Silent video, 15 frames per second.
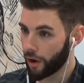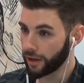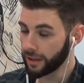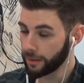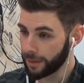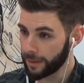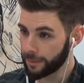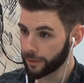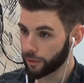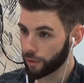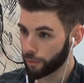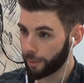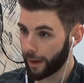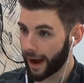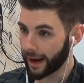I think people
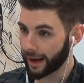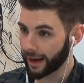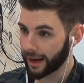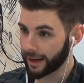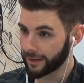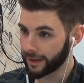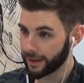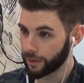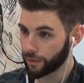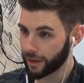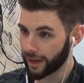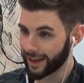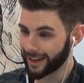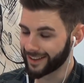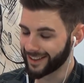look back and they
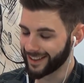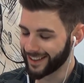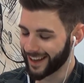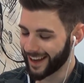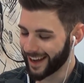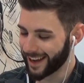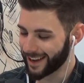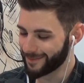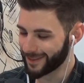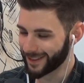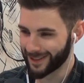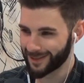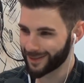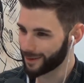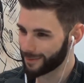look at the
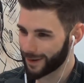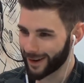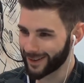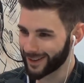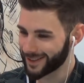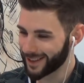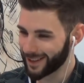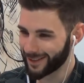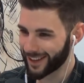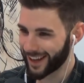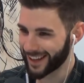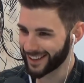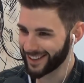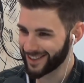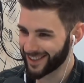compare yourself
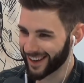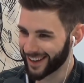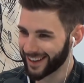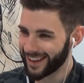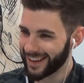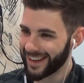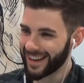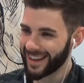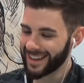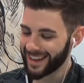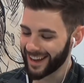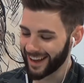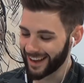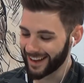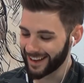to athletes again.
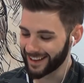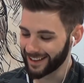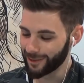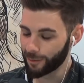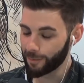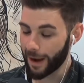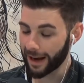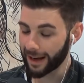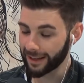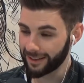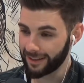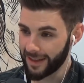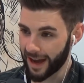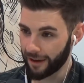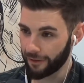Look back
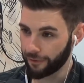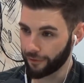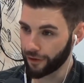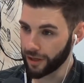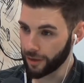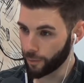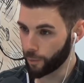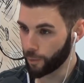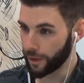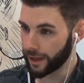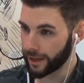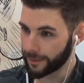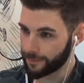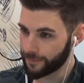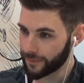at that fight
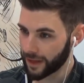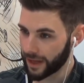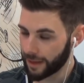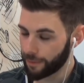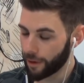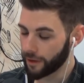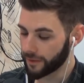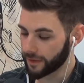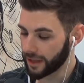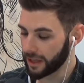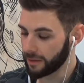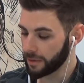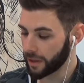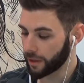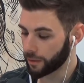with
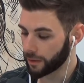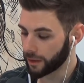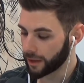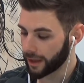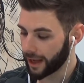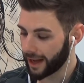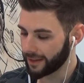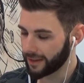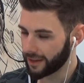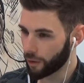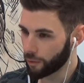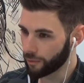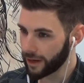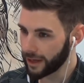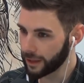Ponzinibbio, and they
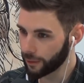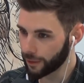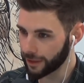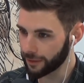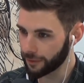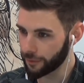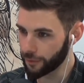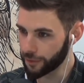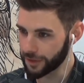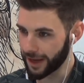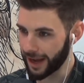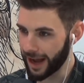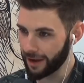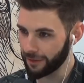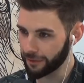don't really look at the first
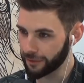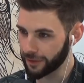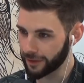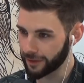half of it.